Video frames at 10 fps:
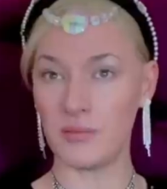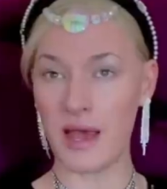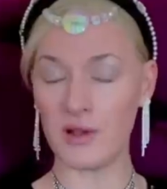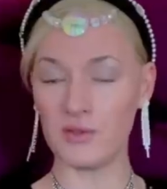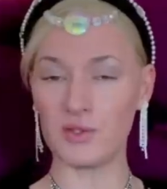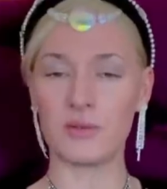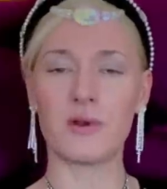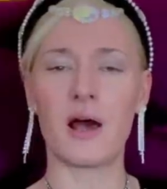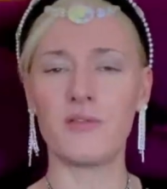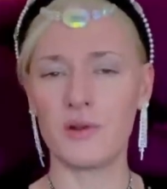Meghan's
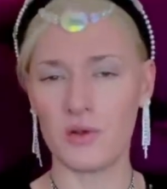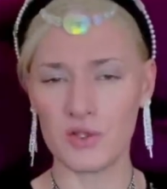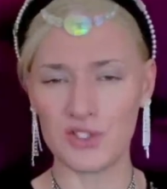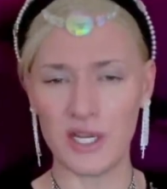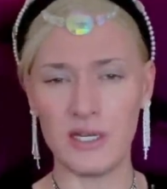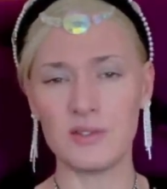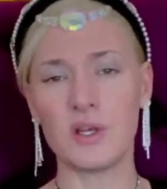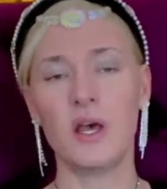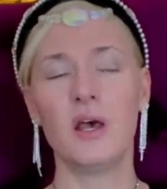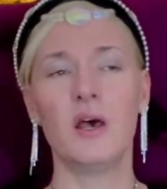arrival on the scene
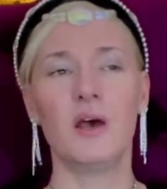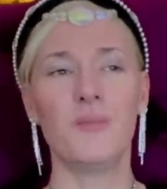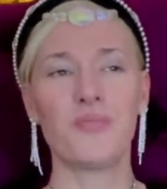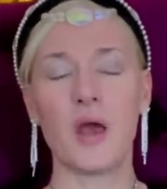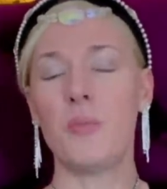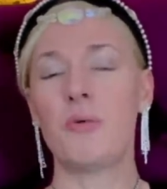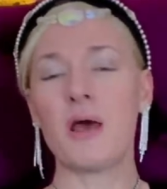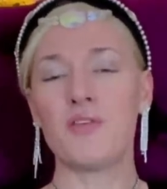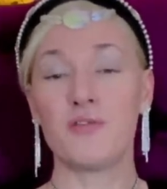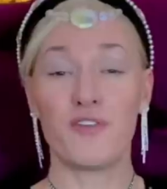is a
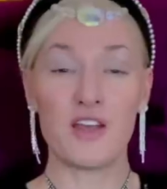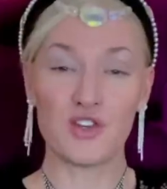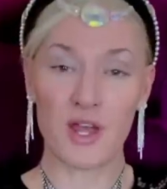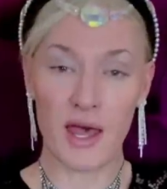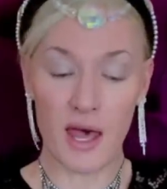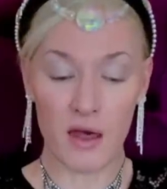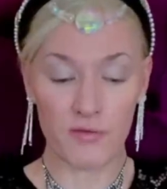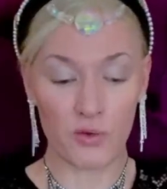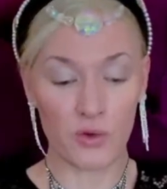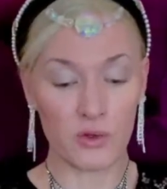breath of fresh air
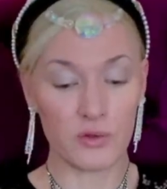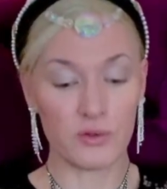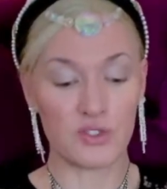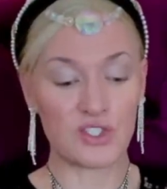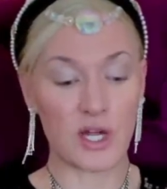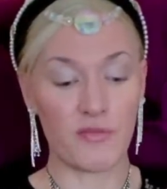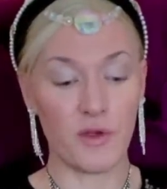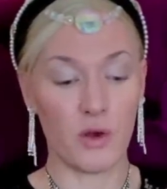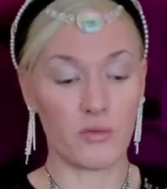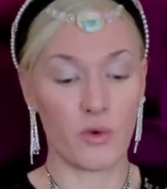for the stuffy
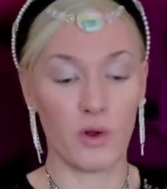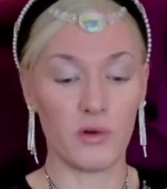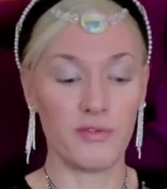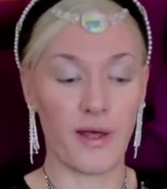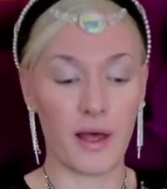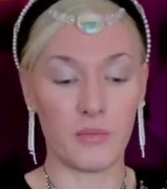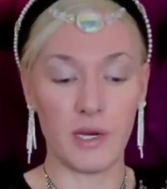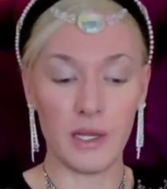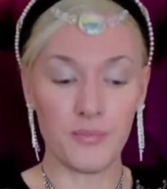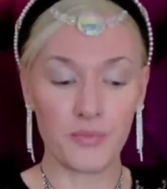old royal
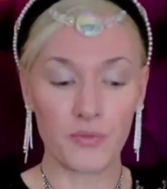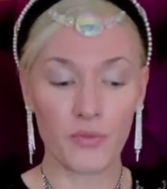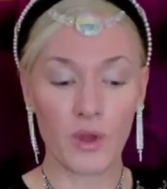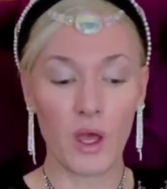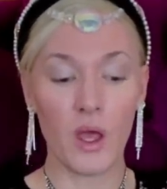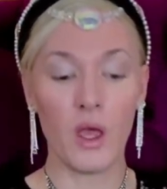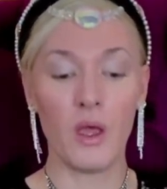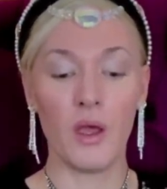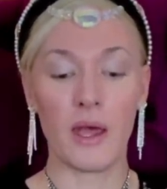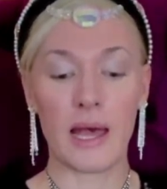family.
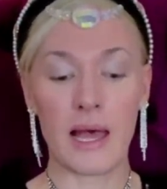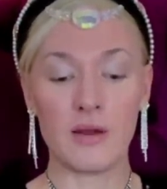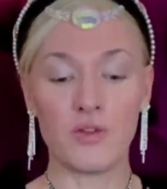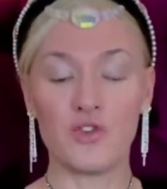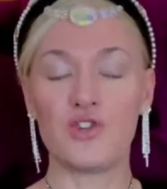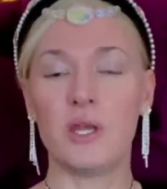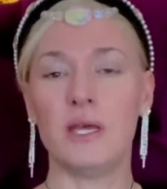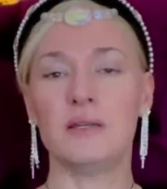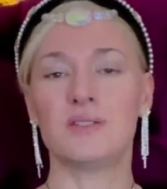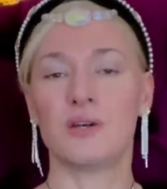And she
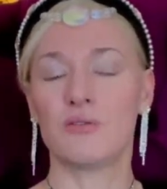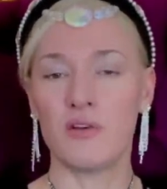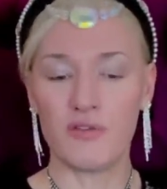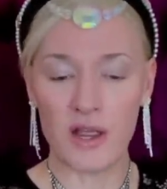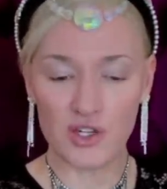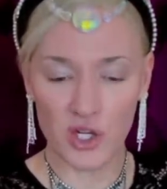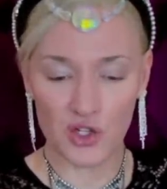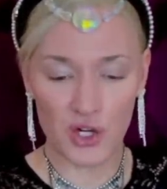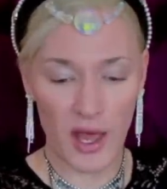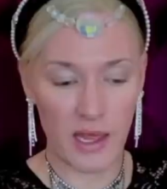is a refreshing
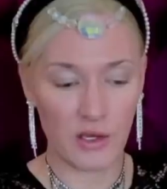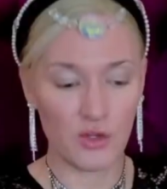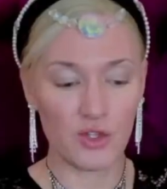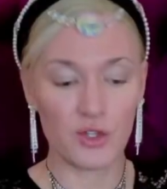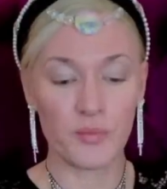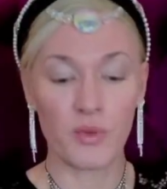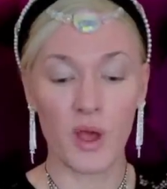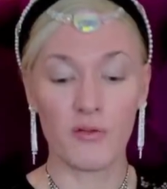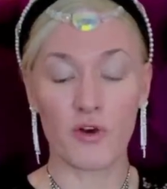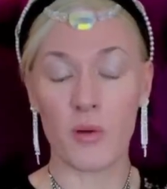change
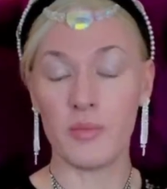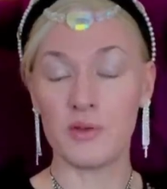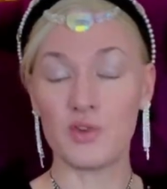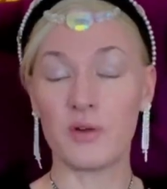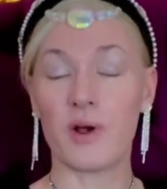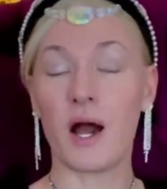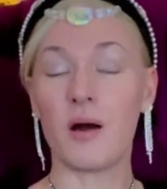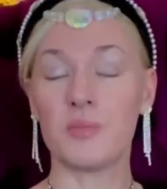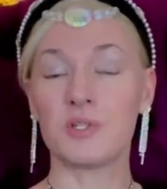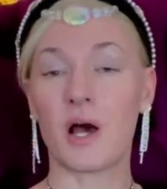from the sort of
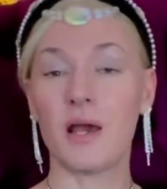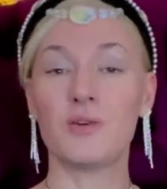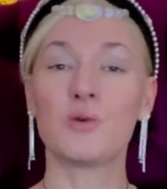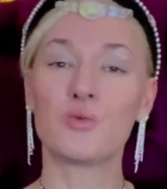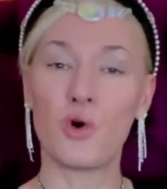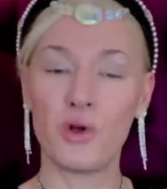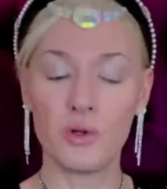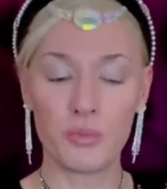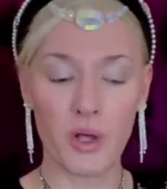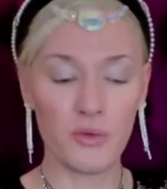uptight
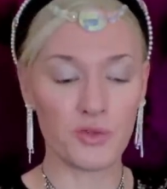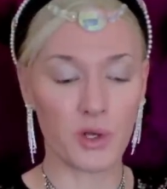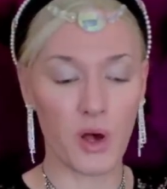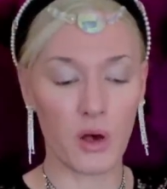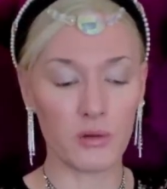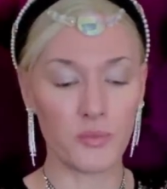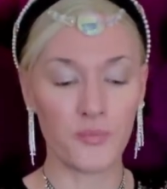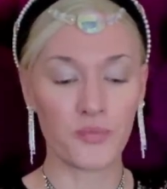royal protocol